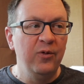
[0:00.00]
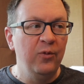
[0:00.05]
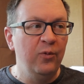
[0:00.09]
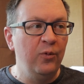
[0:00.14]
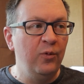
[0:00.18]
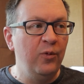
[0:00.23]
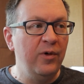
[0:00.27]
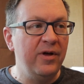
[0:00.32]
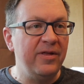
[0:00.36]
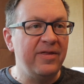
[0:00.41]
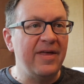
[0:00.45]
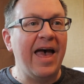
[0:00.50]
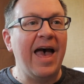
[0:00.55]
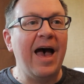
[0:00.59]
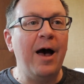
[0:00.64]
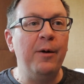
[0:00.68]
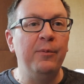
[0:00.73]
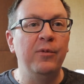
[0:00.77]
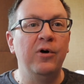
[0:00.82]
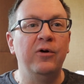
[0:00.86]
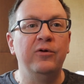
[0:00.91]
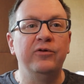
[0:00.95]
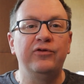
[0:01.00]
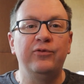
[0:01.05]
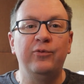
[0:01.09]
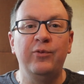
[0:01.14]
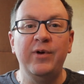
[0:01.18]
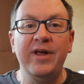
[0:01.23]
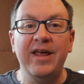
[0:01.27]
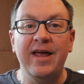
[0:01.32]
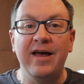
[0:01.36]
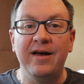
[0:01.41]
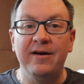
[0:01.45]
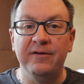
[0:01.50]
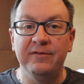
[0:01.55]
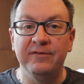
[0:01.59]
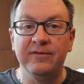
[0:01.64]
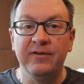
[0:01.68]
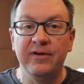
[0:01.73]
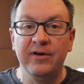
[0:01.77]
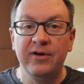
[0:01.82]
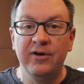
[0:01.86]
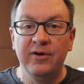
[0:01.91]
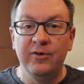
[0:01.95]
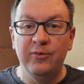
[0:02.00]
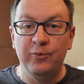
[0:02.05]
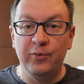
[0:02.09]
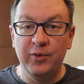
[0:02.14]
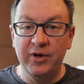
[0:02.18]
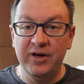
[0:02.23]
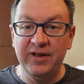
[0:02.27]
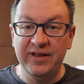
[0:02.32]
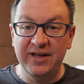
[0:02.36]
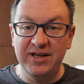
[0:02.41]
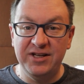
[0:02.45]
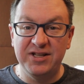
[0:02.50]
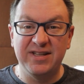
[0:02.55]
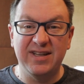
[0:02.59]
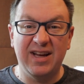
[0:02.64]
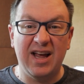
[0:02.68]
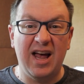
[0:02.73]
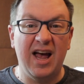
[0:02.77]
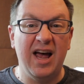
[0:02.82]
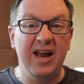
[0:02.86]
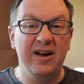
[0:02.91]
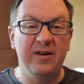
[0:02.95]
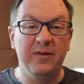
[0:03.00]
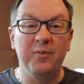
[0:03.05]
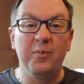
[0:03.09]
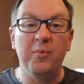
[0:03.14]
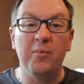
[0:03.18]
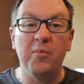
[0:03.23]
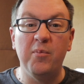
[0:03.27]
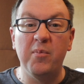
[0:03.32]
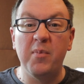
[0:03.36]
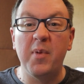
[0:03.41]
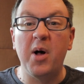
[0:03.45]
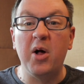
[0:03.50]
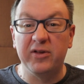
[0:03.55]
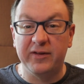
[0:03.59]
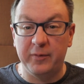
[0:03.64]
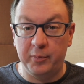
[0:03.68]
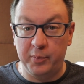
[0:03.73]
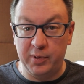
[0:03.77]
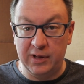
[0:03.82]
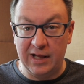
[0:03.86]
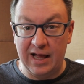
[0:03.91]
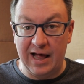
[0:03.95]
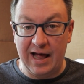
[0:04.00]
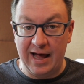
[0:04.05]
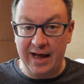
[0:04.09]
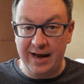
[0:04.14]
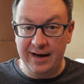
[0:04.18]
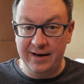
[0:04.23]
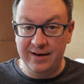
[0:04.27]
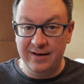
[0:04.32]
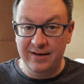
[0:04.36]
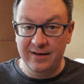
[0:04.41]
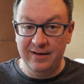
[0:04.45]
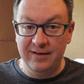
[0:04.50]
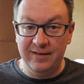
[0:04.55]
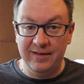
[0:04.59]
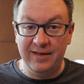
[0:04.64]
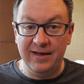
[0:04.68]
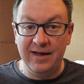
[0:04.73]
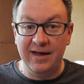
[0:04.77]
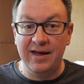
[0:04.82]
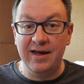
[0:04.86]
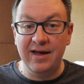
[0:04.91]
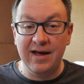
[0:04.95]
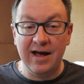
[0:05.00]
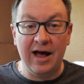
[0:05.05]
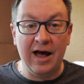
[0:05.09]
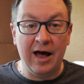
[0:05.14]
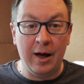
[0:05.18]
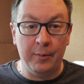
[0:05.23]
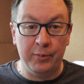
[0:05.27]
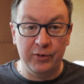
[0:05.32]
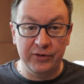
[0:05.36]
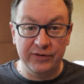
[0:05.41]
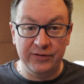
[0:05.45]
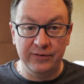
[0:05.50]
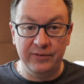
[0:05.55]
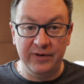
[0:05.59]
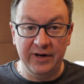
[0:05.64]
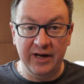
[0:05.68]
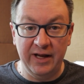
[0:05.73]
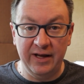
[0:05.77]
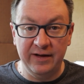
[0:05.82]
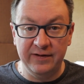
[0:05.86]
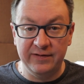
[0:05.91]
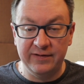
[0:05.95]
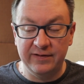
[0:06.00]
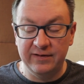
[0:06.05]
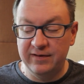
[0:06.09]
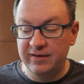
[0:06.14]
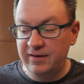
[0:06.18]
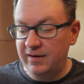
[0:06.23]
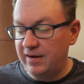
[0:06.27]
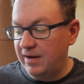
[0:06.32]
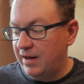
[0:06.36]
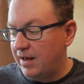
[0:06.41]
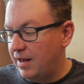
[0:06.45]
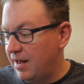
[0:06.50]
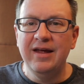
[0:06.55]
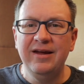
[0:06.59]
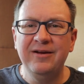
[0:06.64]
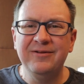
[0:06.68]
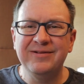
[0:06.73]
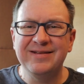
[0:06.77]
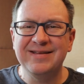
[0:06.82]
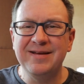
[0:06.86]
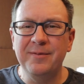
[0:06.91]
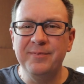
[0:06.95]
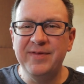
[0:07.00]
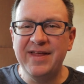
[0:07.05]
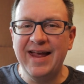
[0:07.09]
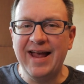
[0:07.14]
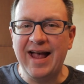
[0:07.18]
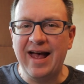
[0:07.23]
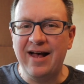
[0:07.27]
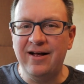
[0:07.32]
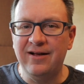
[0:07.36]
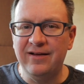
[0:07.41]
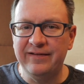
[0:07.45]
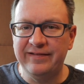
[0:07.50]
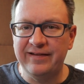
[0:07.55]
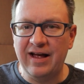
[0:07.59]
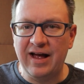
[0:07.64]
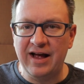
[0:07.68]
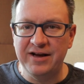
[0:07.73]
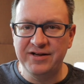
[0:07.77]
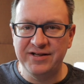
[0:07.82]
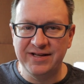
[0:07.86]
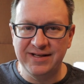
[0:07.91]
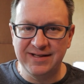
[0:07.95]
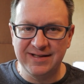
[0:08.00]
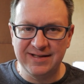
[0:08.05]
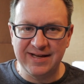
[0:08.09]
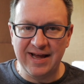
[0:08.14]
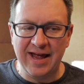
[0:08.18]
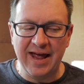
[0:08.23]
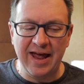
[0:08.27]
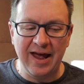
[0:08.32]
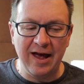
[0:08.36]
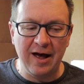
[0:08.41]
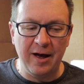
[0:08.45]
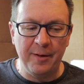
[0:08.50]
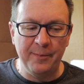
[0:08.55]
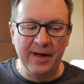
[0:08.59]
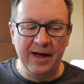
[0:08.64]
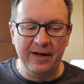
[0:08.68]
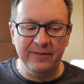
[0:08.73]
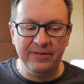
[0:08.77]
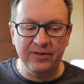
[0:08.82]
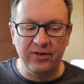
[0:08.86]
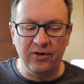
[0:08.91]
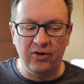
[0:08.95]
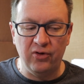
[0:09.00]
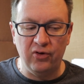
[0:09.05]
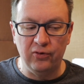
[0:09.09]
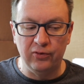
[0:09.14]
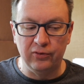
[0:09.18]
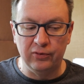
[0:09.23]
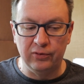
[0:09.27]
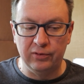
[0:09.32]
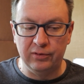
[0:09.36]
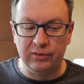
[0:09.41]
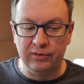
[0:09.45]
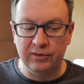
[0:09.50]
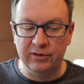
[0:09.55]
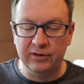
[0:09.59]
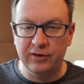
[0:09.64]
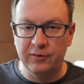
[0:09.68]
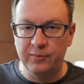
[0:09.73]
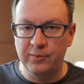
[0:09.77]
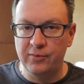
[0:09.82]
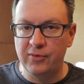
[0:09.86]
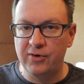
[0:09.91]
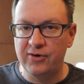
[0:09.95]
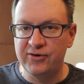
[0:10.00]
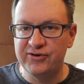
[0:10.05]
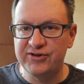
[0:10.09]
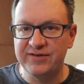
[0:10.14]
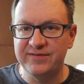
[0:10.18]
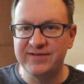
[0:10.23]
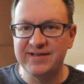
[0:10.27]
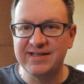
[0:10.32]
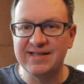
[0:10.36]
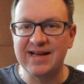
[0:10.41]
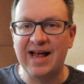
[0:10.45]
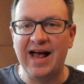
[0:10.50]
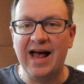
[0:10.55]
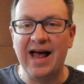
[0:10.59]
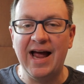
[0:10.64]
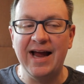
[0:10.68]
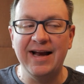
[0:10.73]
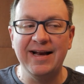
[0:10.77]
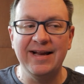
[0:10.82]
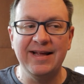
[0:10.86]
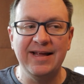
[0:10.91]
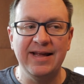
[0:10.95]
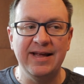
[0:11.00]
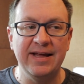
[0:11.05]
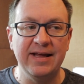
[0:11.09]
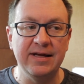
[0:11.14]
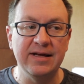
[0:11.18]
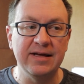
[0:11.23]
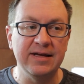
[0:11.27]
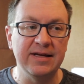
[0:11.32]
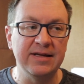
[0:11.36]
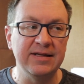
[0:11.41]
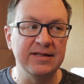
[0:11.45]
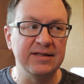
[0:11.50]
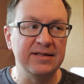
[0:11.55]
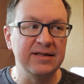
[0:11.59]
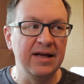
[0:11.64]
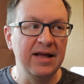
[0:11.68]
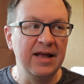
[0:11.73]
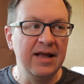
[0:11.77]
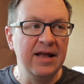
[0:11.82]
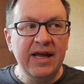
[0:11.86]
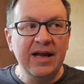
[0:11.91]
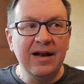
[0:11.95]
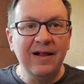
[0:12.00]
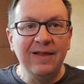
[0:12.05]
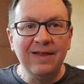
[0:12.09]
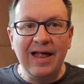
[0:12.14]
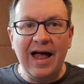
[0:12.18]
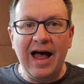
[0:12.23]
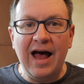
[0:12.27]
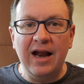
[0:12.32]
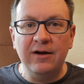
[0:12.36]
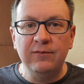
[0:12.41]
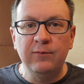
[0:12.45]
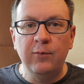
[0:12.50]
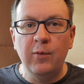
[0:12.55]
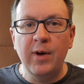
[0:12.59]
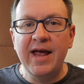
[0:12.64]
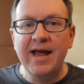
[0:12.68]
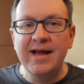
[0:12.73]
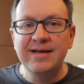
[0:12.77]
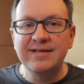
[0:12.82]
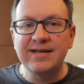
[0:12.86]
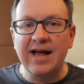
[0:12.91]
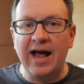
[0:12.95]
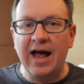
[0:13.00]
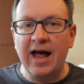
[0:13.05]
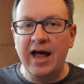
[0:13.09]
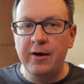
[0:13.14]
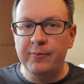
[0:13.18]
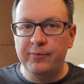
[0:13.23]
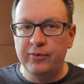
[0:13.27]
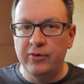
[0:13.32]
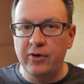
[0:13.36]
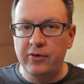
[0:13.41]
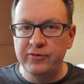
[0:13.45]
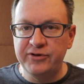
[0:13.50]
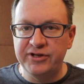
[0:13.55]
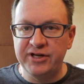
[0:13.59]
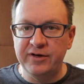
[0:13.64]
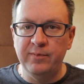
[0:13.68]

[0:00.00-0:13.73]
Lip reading: with Atmos, we have really just kind of multiplied the opportunities. You know, something else I should say about the whole immersive side is, in a lot of ways, I approach